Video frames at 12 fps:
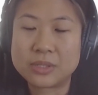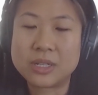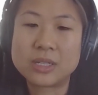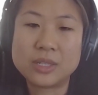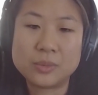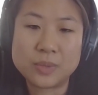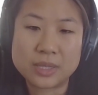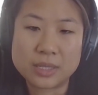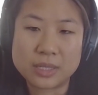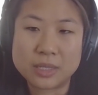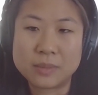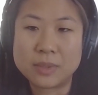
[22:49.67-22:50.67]
talking with
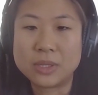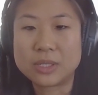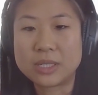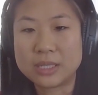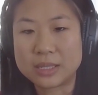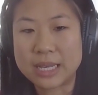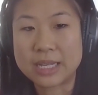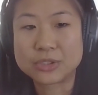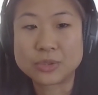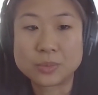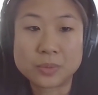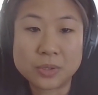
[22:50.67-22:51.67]
them and looking at the
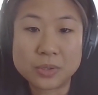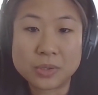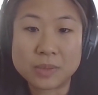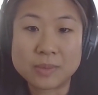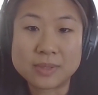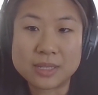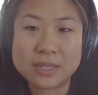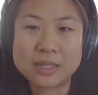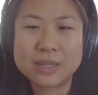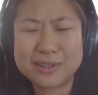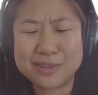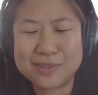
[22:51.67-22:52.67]
actual program, I was like,
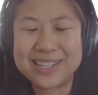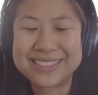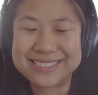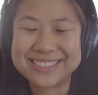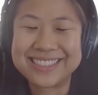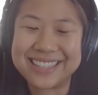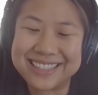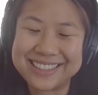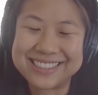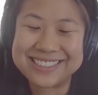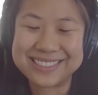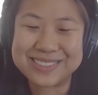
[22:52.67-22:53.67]
"Oh, actually, yeah,
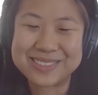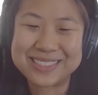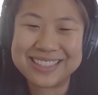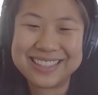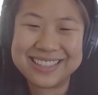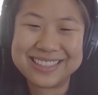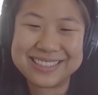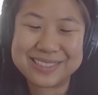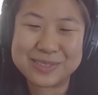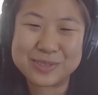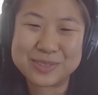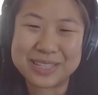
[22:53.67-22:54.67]
this
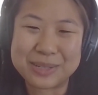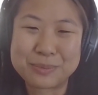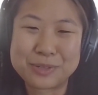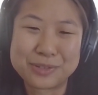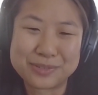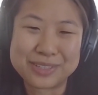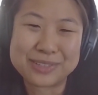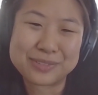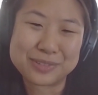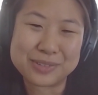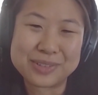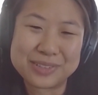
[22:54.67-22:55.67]
is like perfect
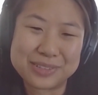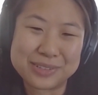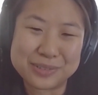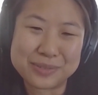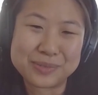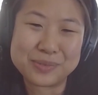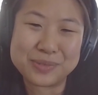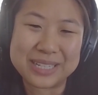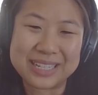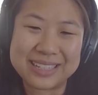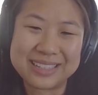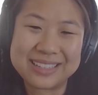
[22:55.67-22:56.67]
for what
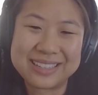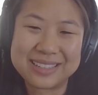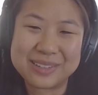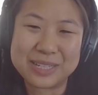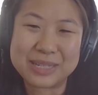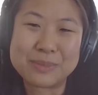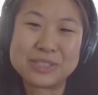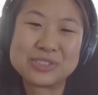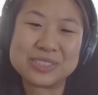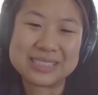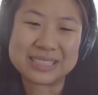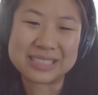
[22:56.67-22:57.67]
I am
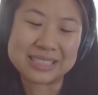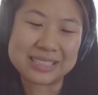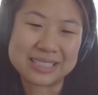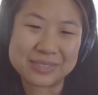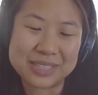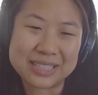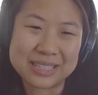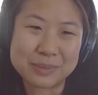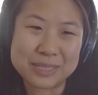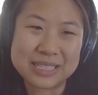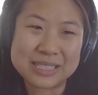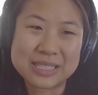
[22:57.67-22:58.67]
interested in and
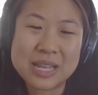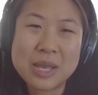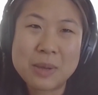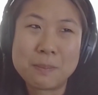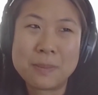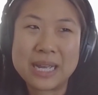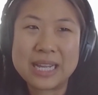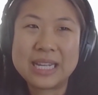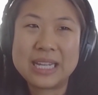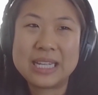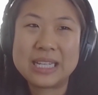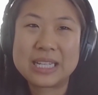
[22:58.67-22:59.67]
everything." Because
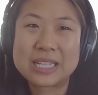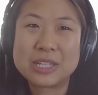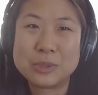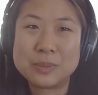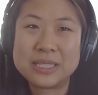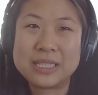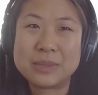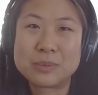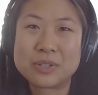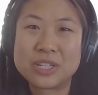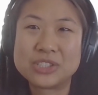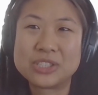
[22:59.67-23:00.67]
my culminating
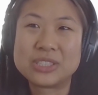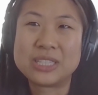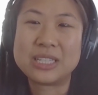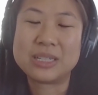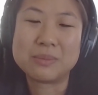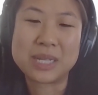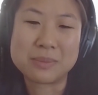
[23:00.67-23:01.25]
project in